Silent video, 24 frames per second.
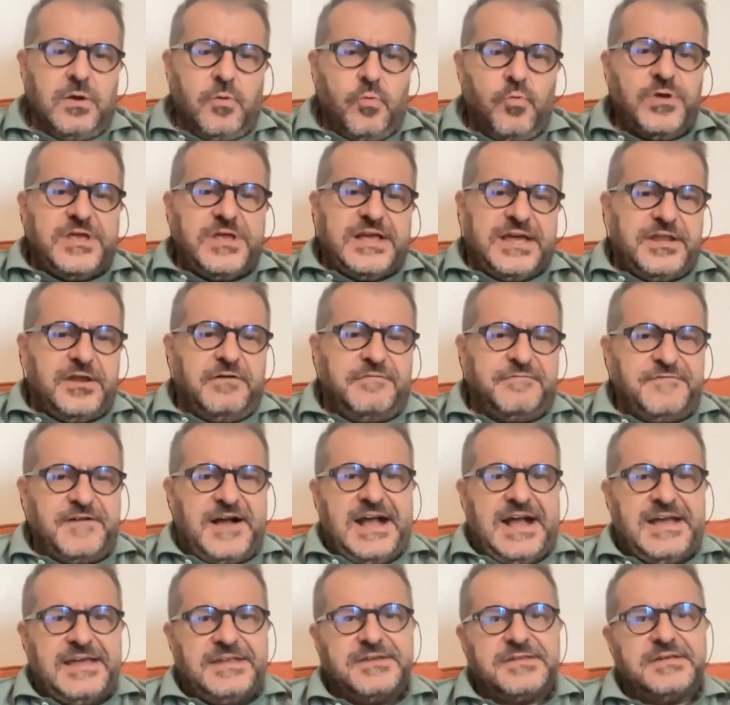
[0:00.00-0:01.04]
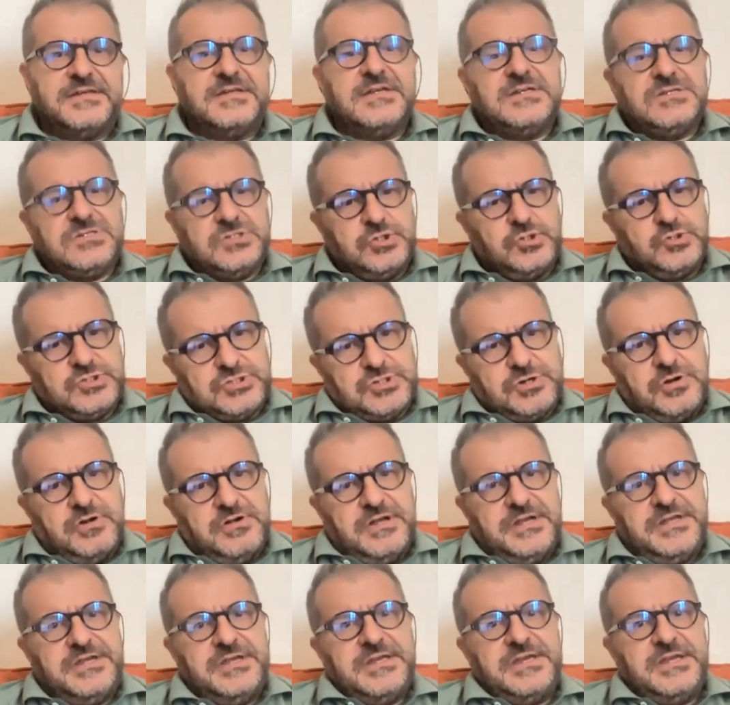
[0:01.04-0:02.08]
we cannot find so
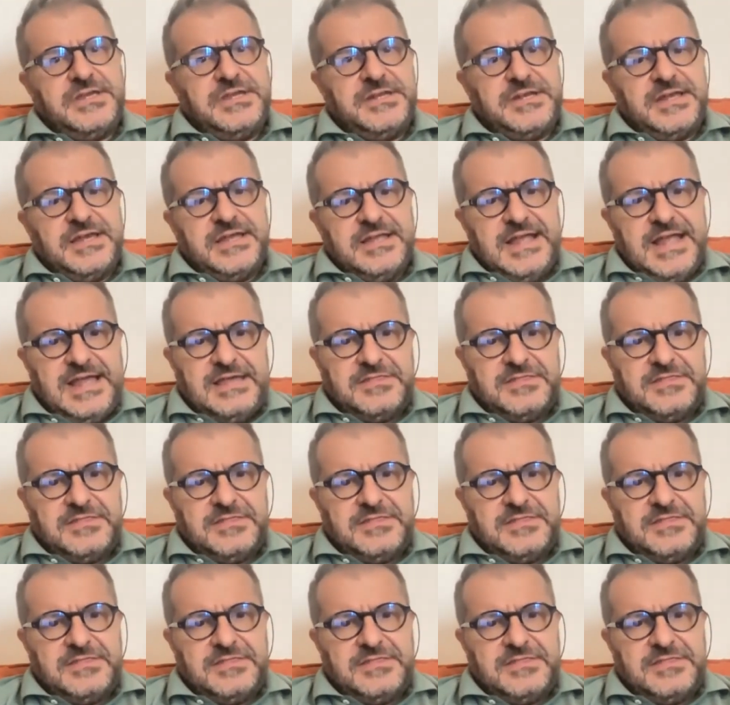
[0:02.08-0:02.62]
strongly in